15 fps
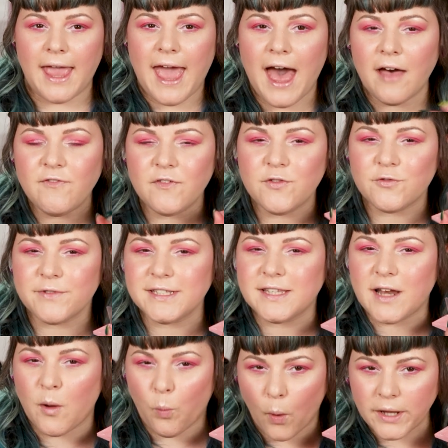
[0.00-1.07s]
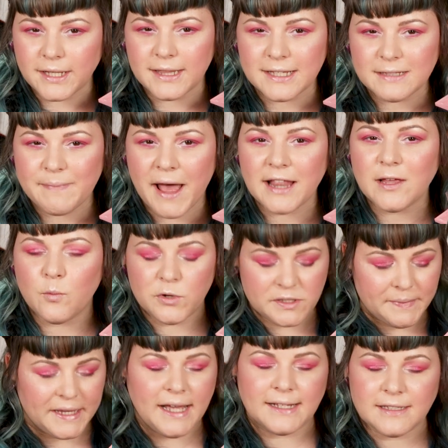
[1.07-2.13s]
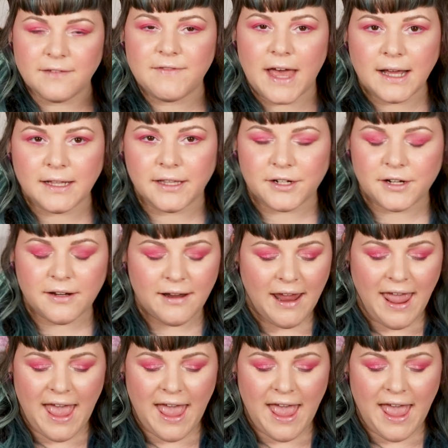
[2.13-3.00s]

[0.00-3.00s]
Half of the reason I wanted this palette was because of that glitter,